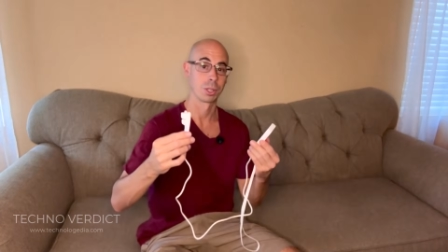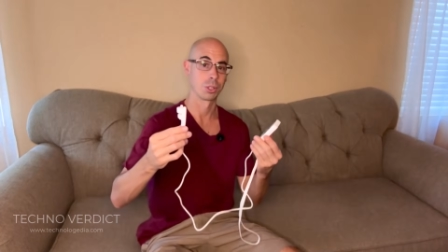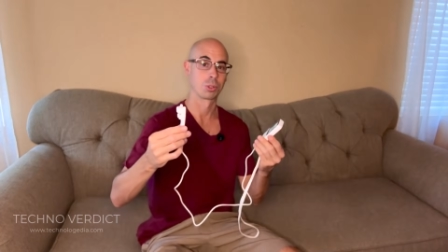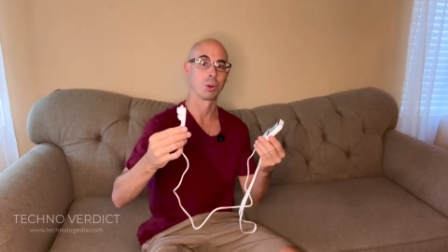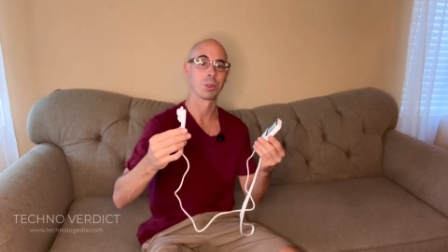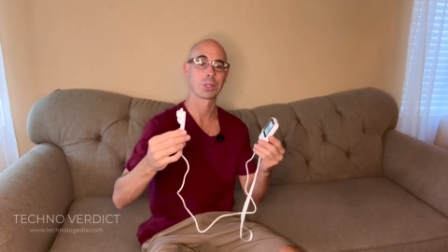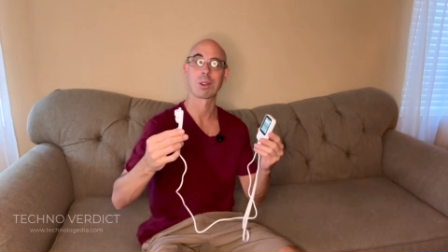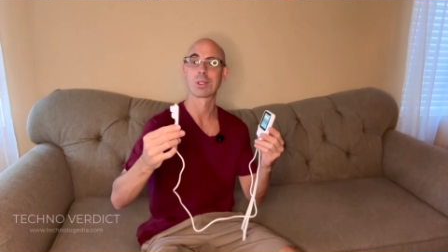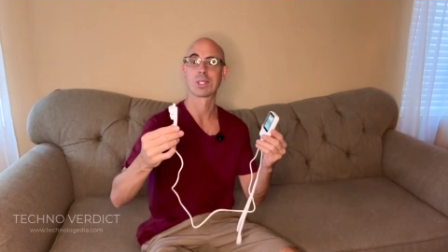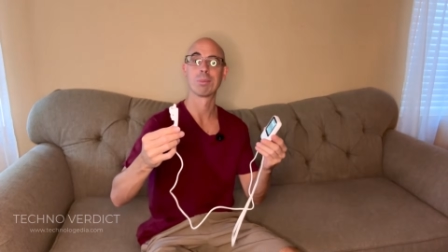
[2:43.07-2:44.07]
controls
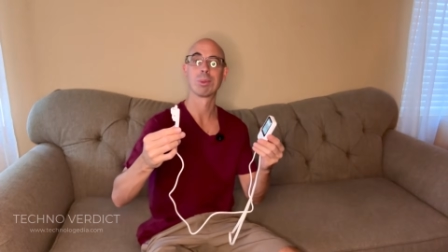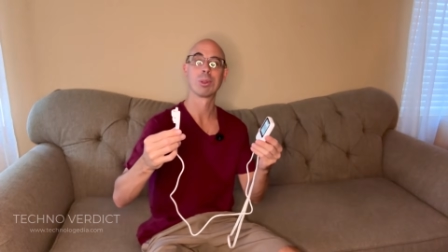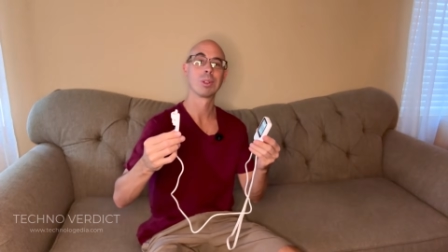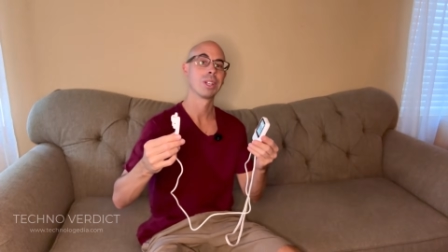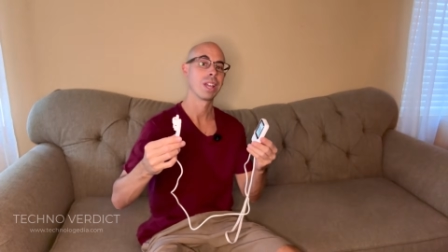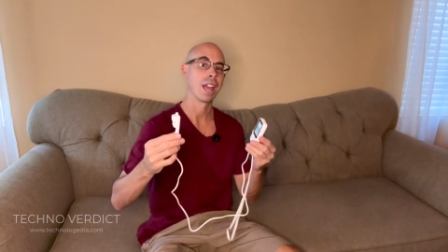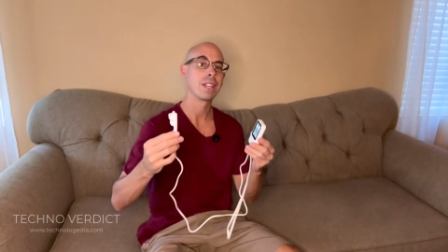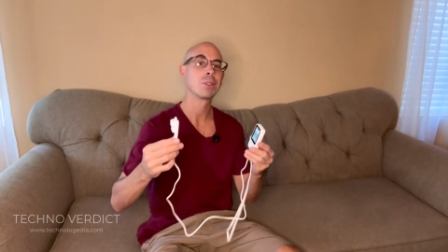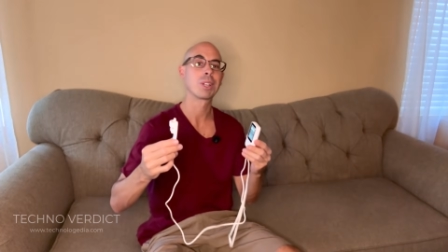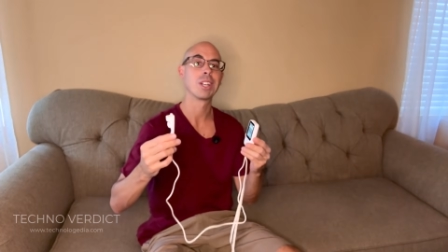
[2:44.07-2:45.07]
are simple
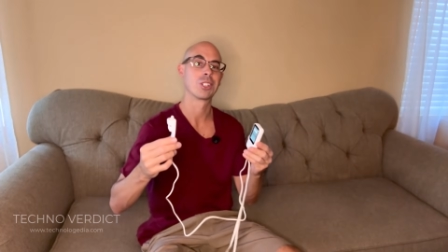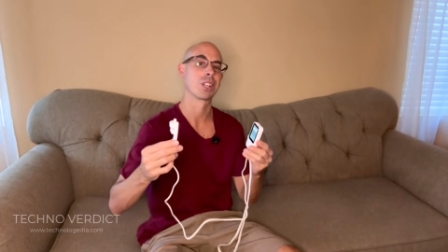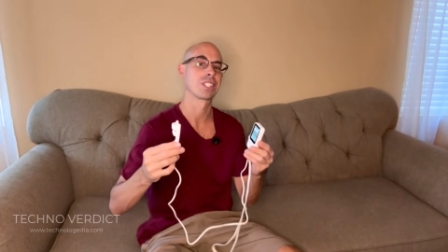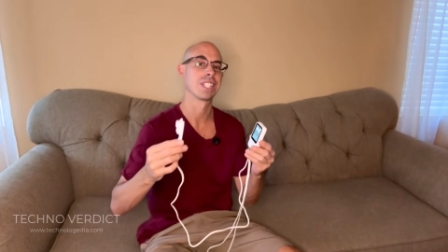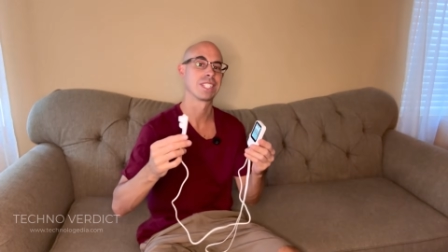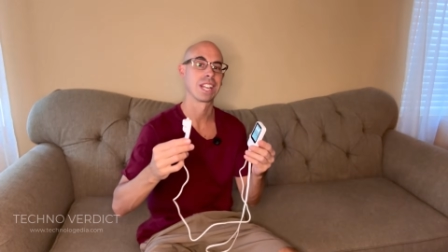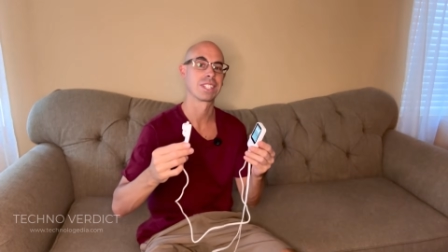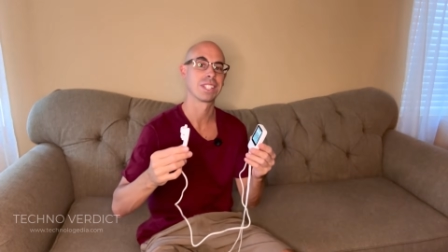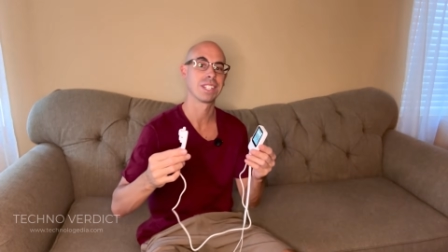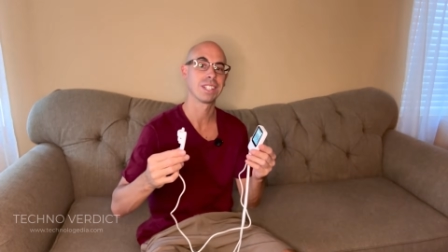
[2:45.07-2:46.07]
and you can adjust the
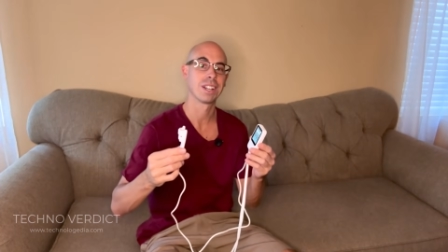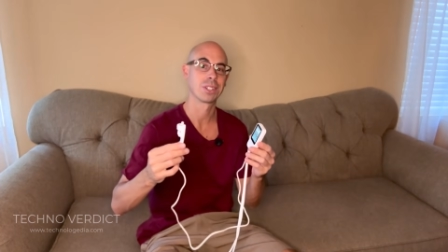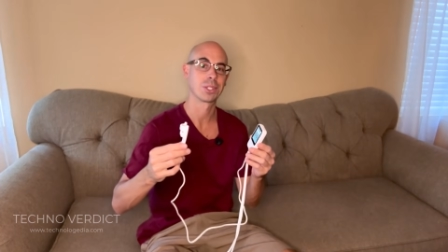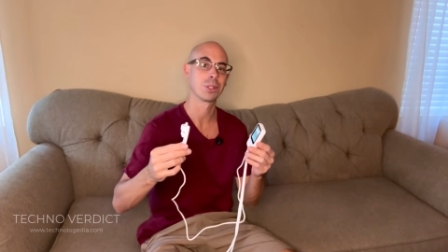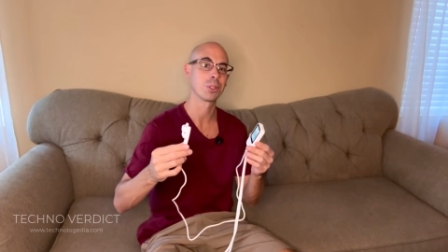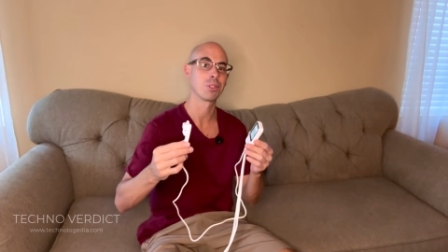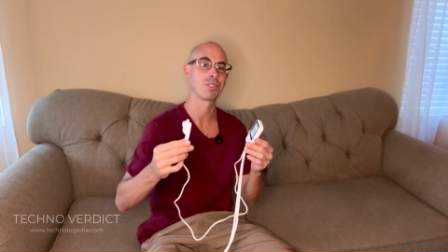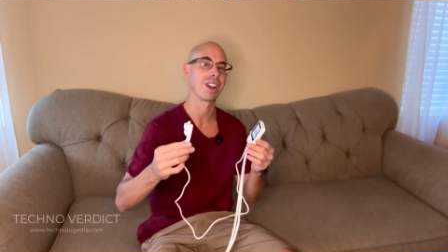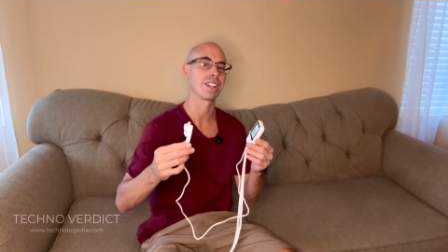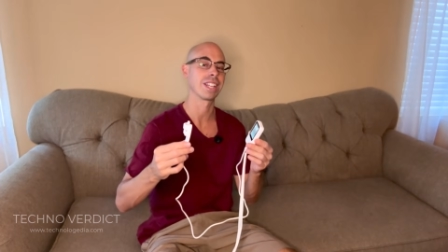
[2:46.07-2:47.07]
intensity until you
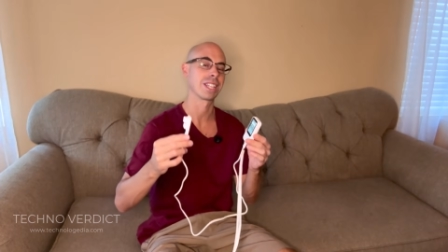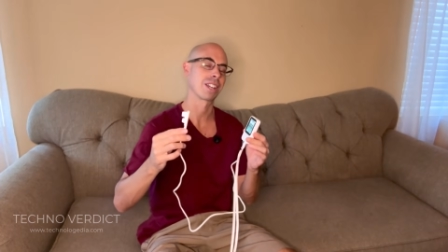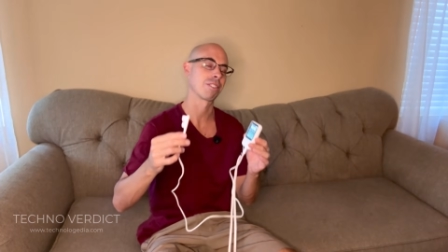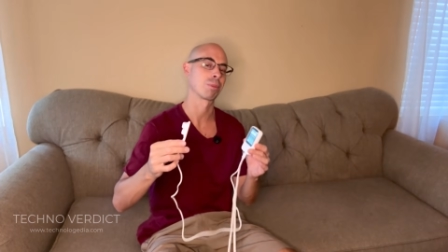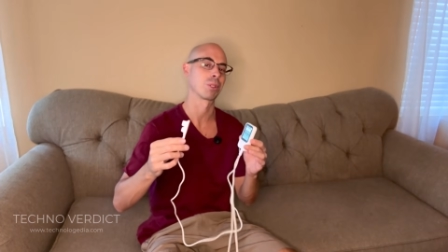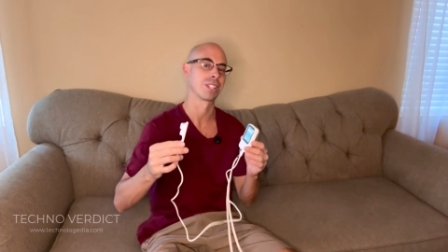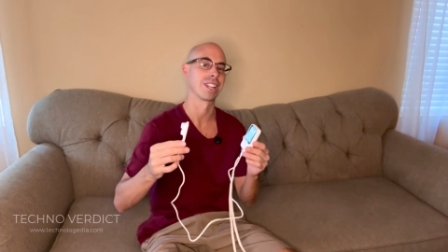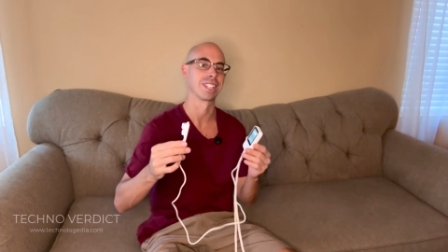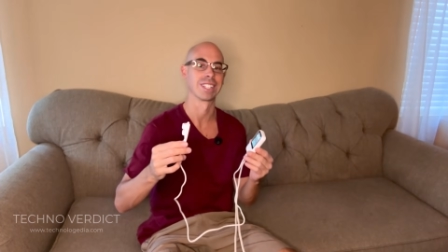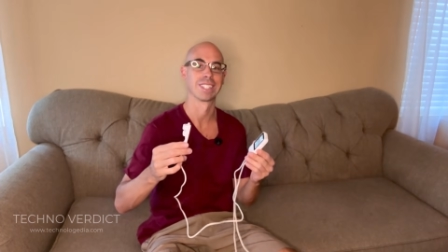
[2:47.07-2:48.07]
find a comfortable
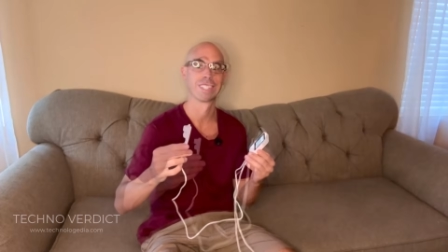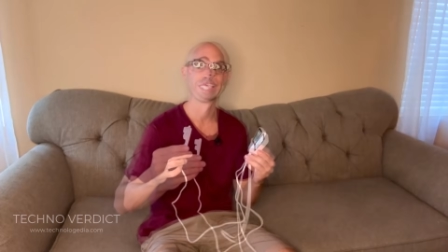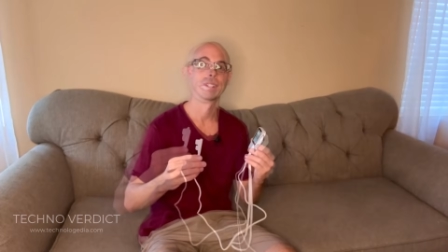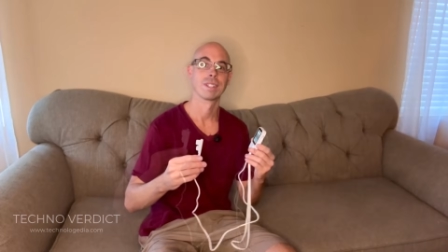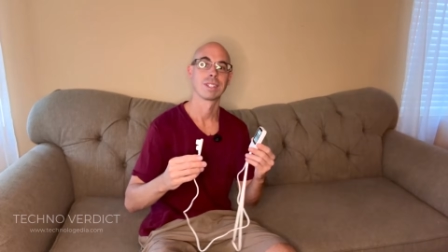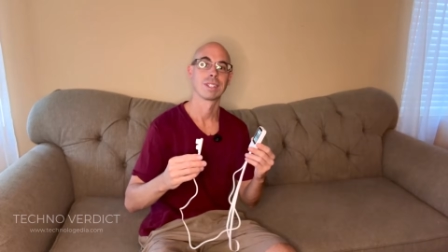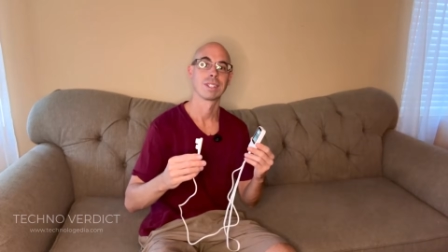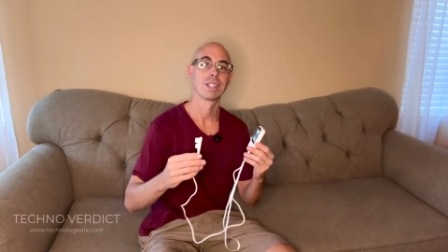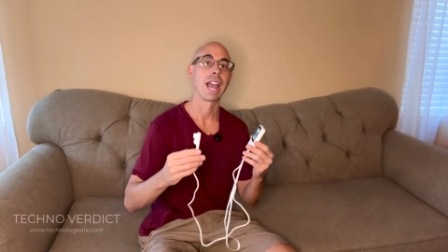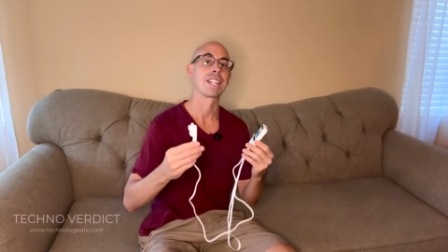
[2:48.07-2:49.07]
setting.
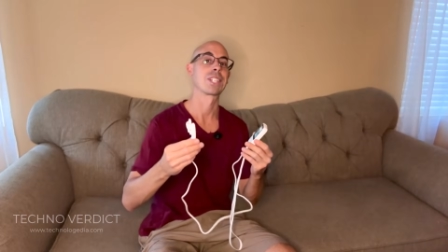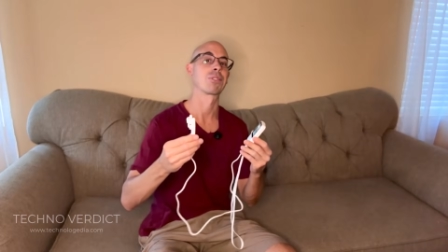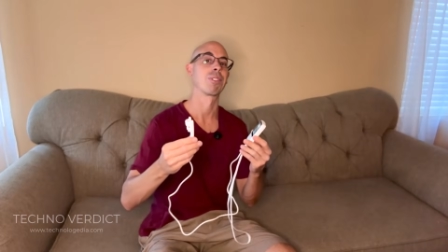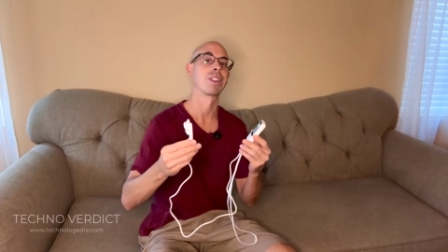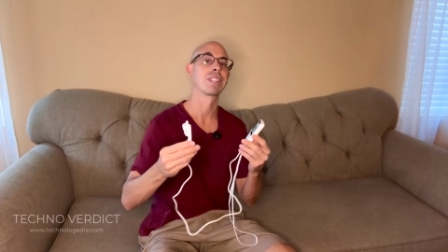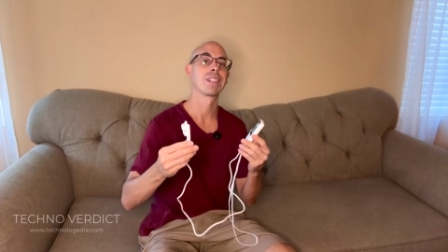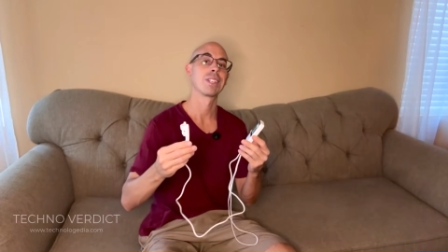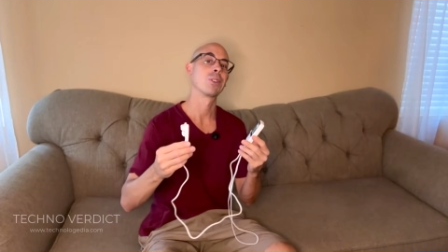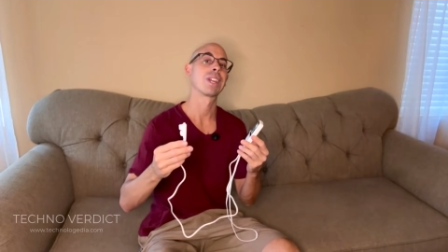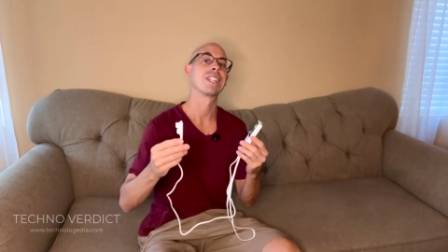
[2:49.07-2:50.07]
As it's running,
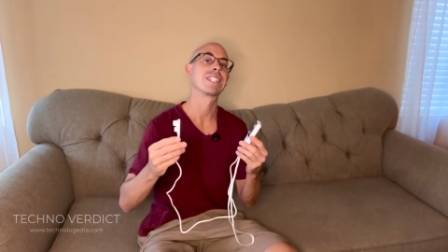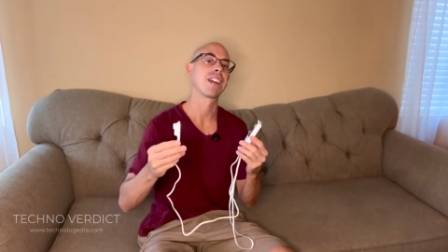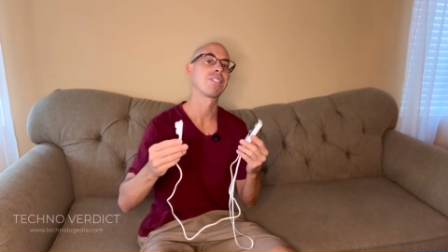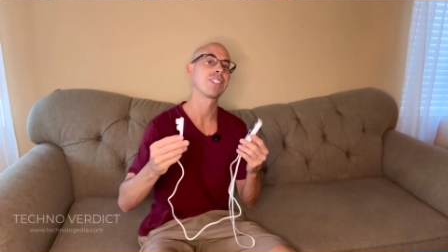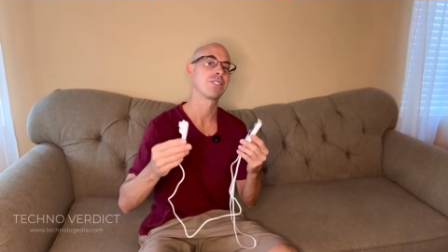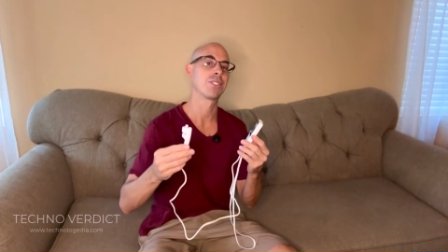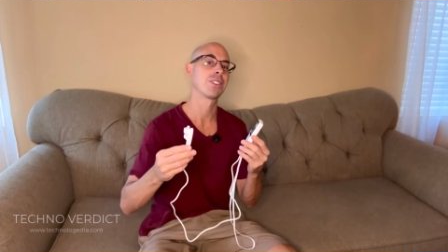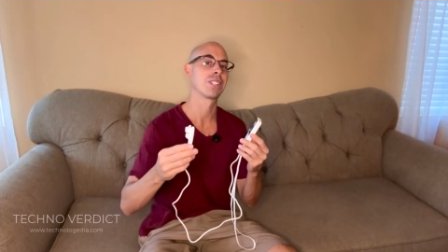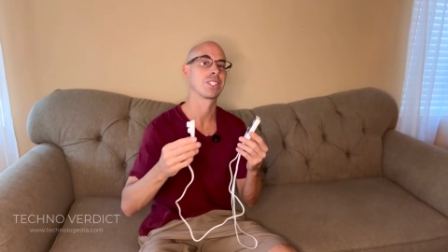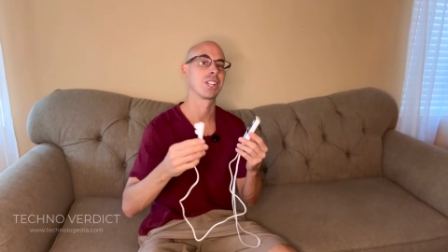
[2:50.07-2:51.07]
you can definitely
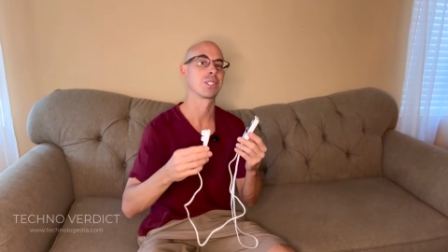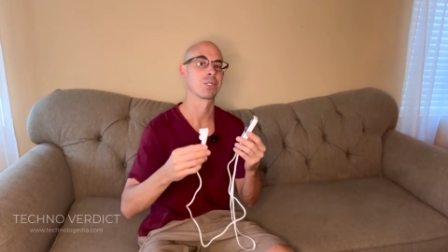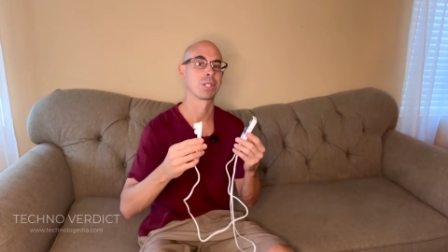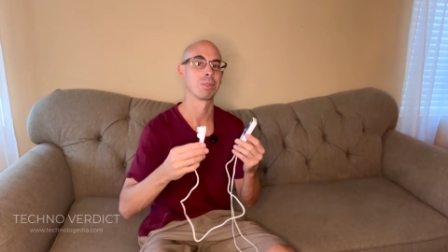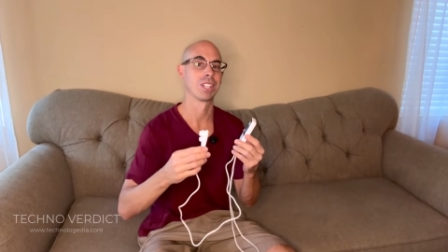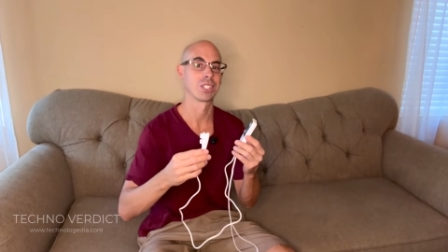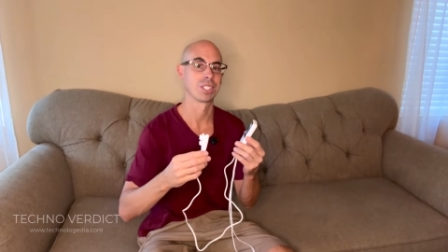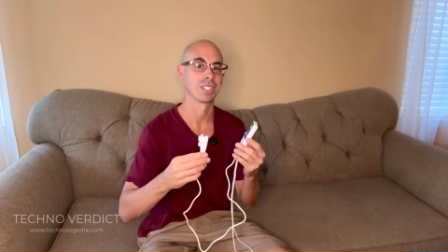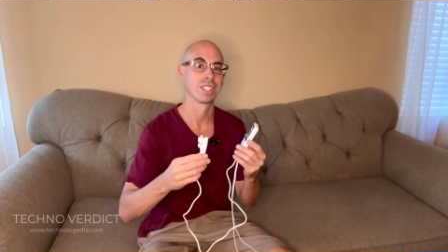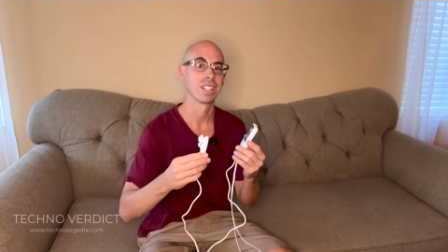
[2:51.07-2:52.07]
feel the gentle
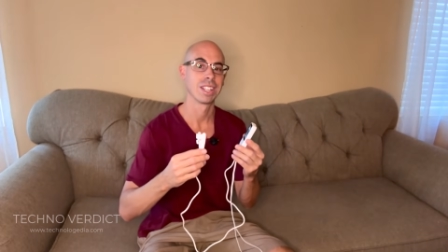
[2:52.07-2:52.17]
stimulation.